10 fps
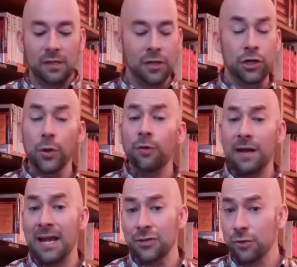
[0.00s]
New
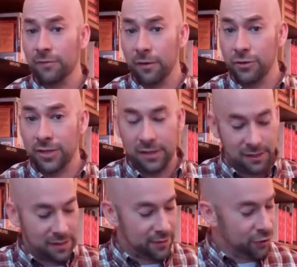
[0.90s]
International Version,
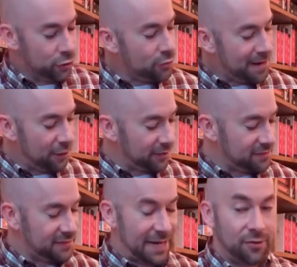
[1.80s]
the New American
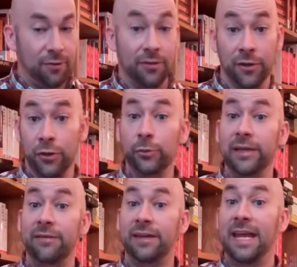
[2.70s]
Standard, the New
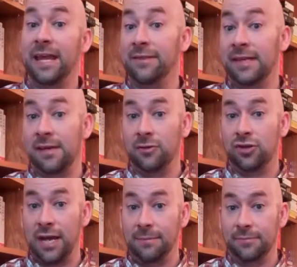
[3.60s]
Living, and the King
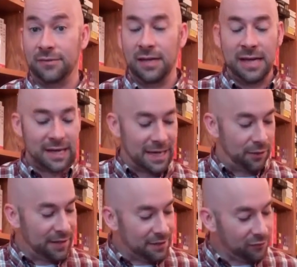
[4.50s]
James. Now,
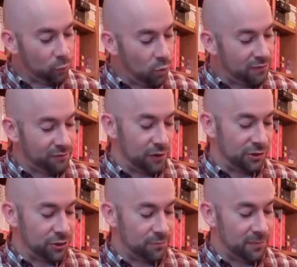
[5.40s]
in this one
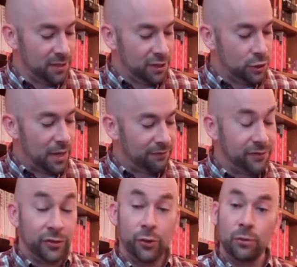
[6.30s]
volume, you have
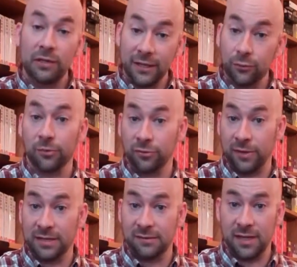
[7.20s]
two literal
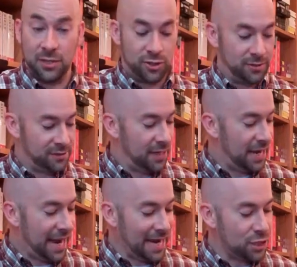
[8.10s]
translations,
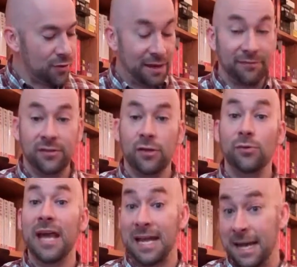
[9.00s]
and you have two
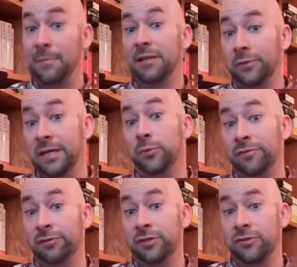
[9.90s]
dynamically
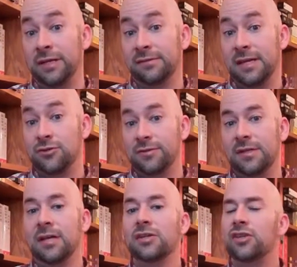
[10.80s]
equivalent translations.
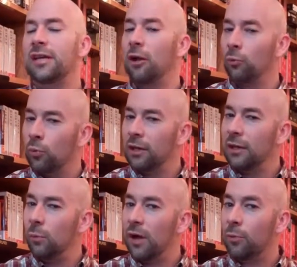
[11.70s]
So you get a really
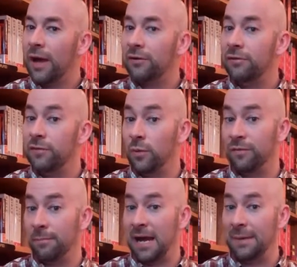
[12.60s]
well-rounded view of
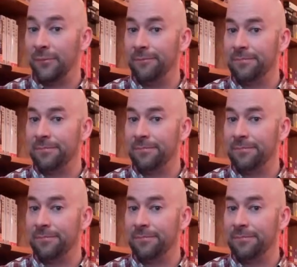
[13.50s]
the Bible.